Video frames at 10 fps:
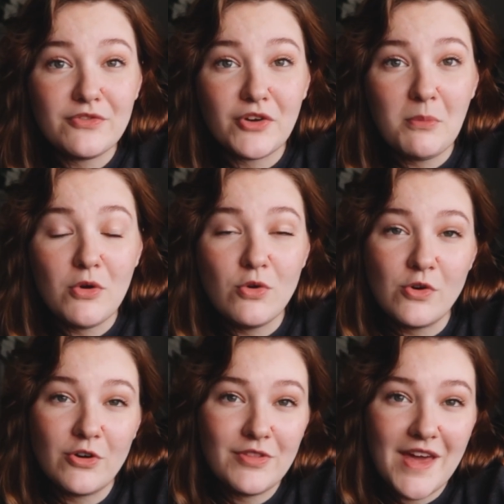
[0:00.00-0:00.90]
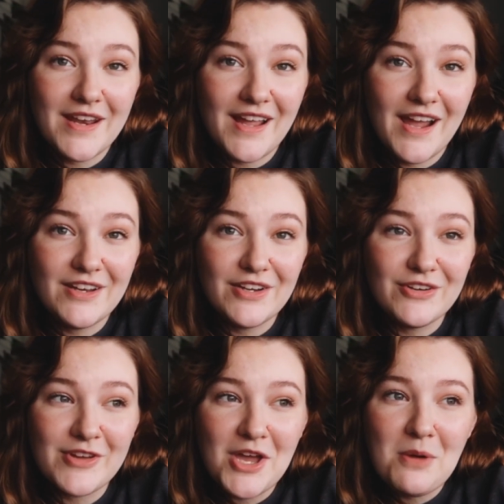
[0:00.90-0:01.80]
from horror that it kind
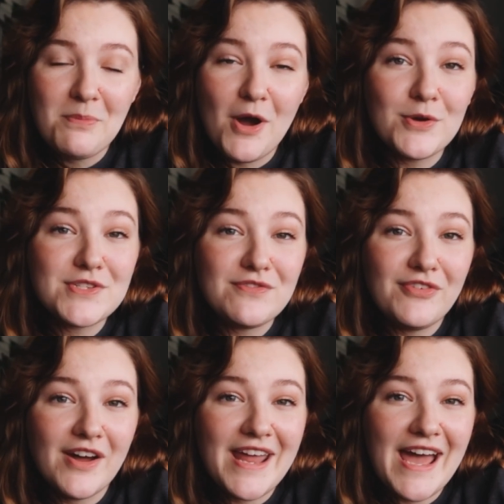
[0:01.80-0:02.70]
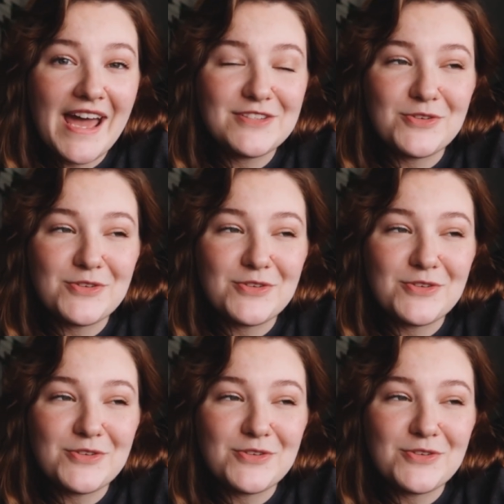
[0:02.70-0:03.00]
of pokes fun at